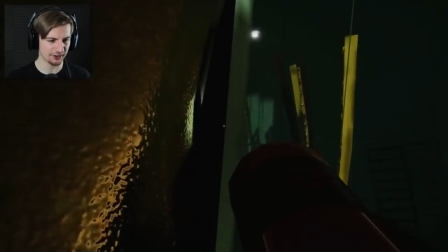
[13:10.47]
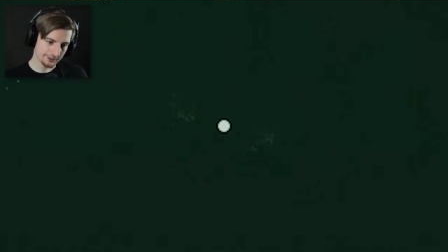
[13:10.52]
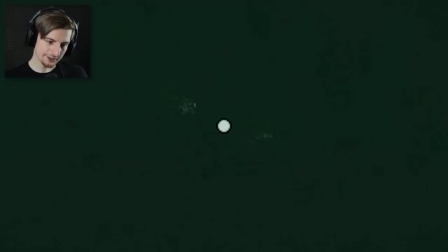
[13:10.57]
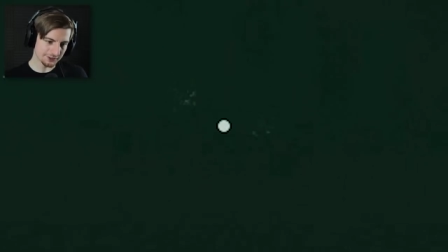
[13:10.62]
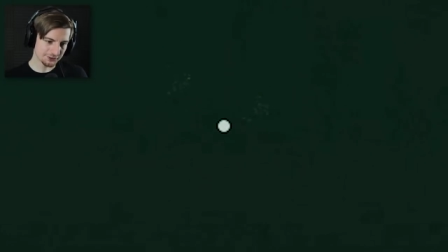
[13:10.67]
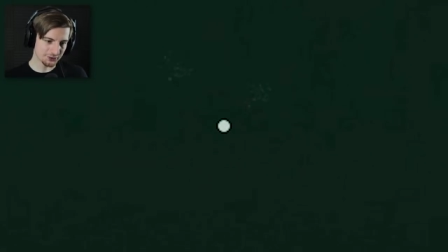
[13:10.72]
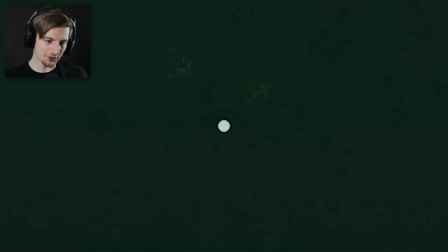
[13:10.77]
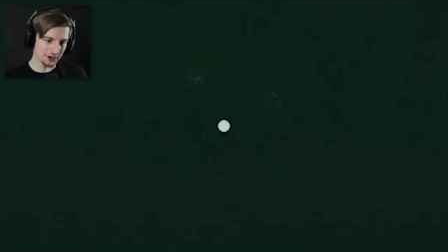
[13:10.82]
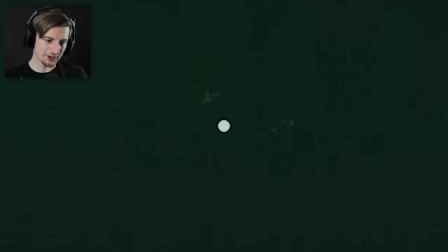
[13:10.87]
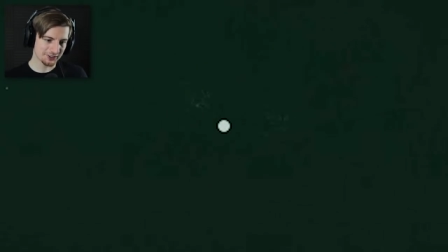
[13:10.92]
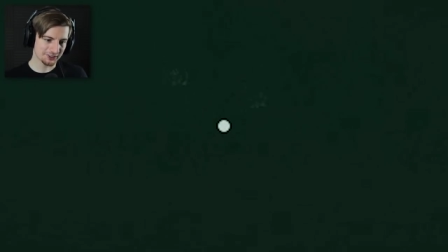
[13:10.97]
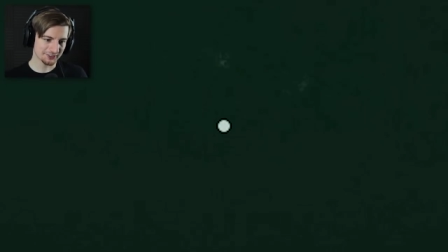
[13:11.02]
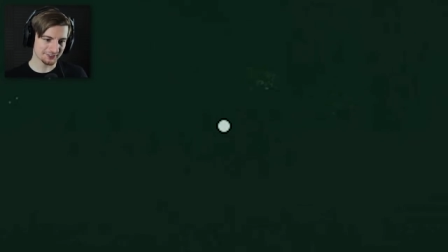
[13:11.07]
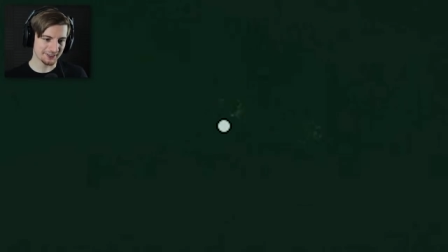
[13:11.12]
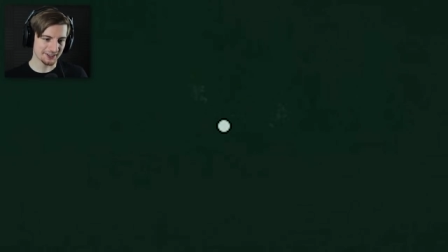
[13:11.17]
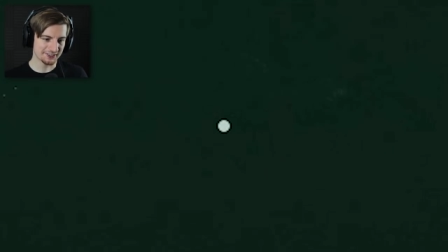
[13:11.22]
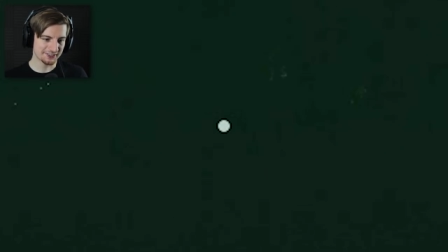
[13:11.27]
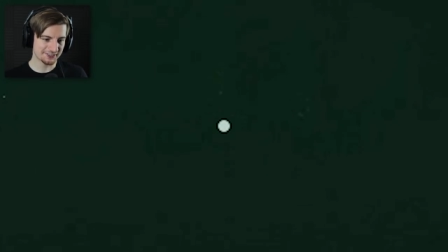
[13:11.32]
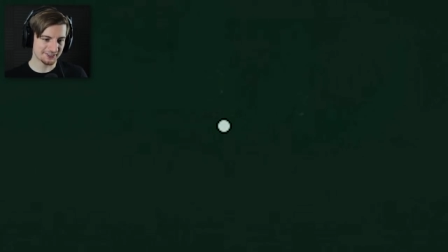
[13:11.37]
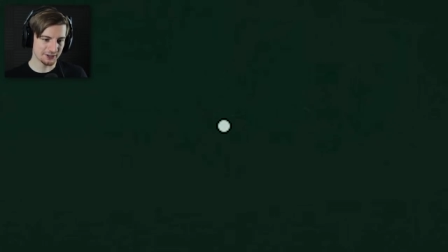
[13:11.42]
These guys, look,
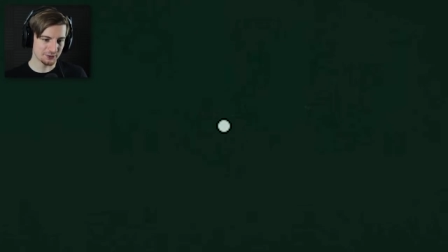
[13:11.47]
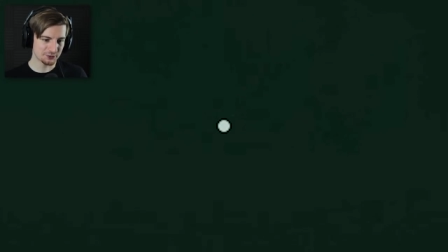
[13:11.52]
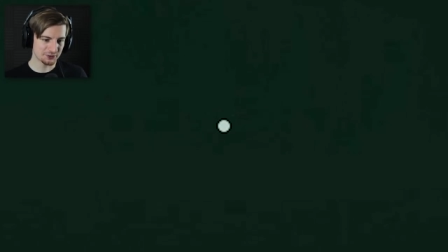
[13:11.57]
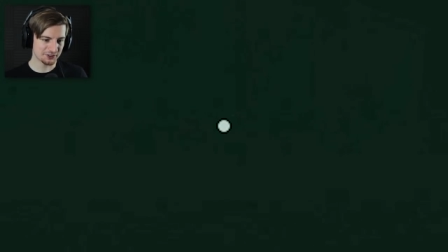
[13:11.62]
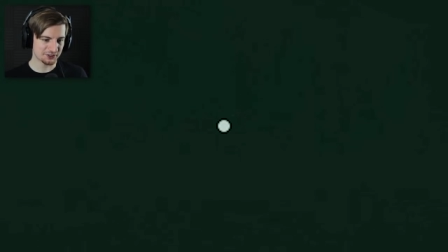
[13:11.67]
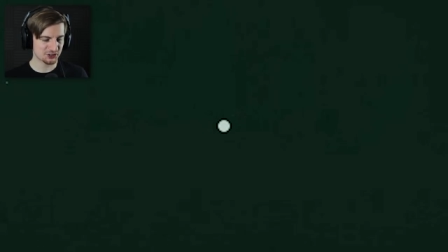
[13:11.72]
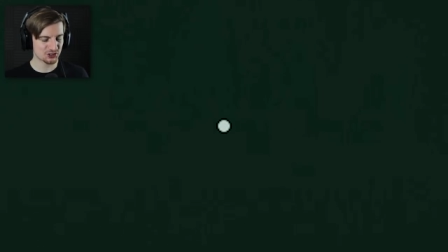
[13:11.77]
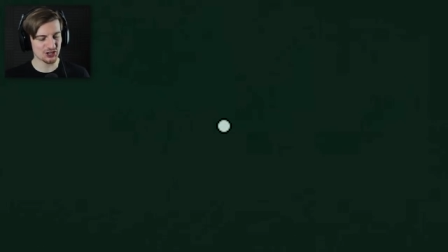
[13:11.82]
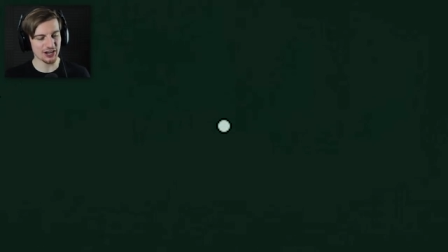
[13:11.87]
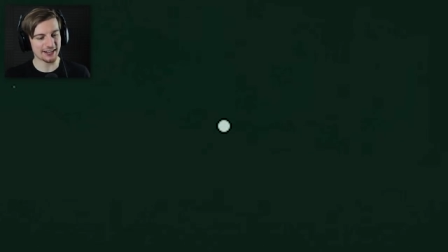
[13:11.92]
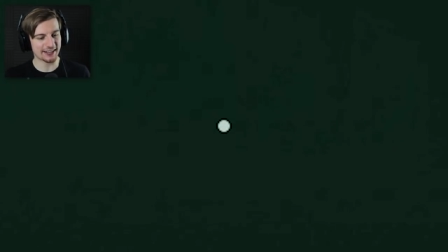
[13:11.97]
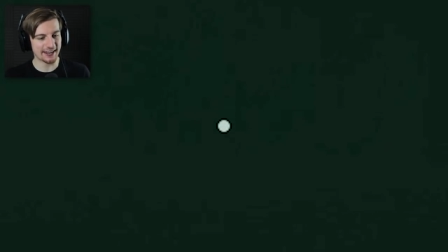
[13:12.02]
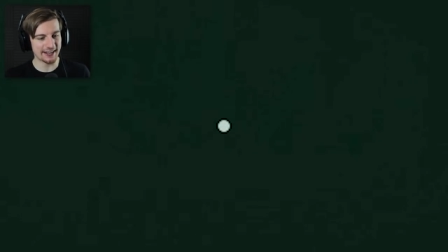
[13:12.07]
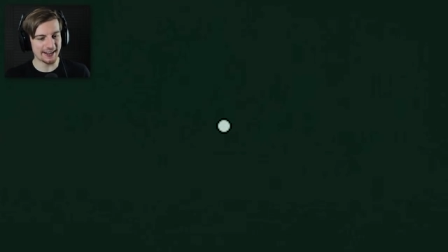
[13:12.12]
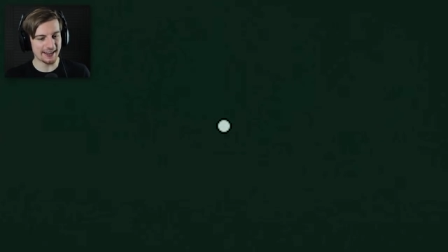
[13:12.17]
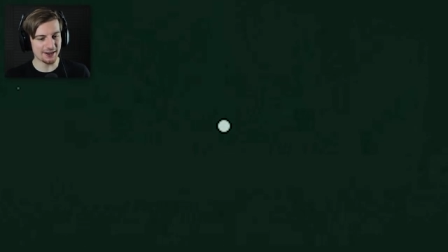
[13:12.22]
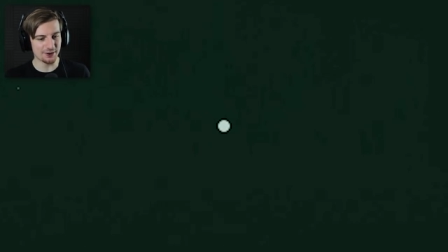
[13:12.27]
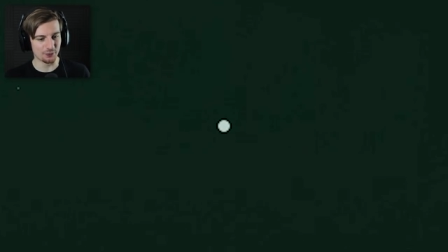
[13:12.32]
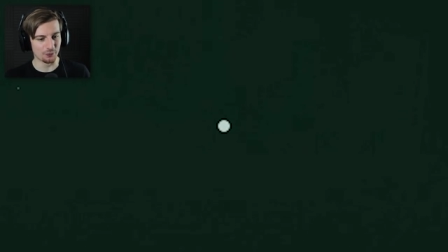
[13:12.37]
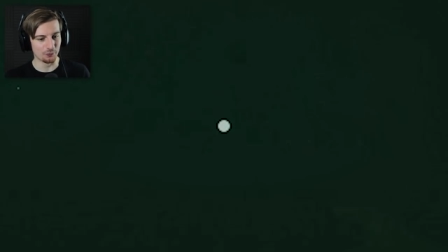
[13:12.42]
they're still just checking
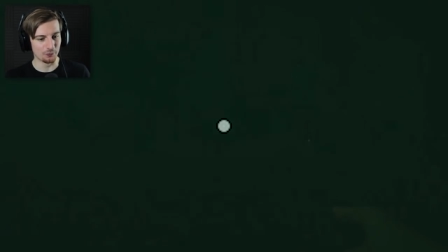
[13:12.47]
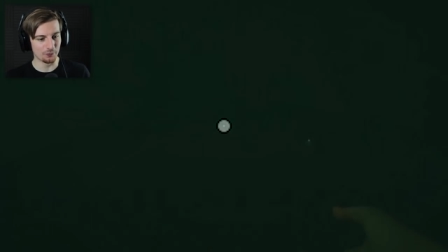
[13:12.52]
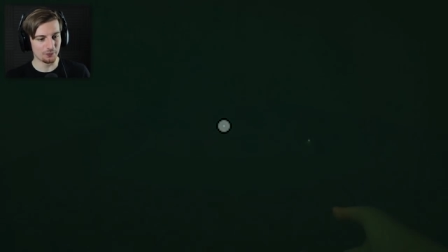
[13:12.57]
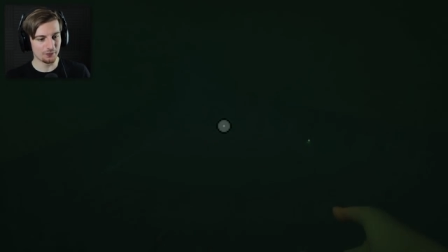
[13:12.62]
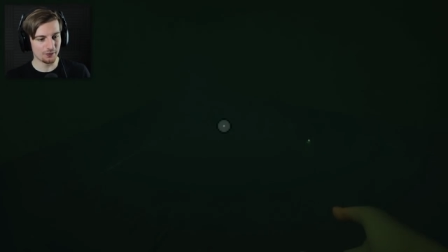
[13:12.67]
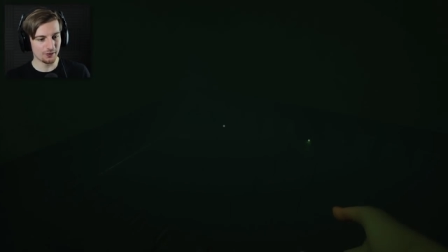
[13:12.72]
out.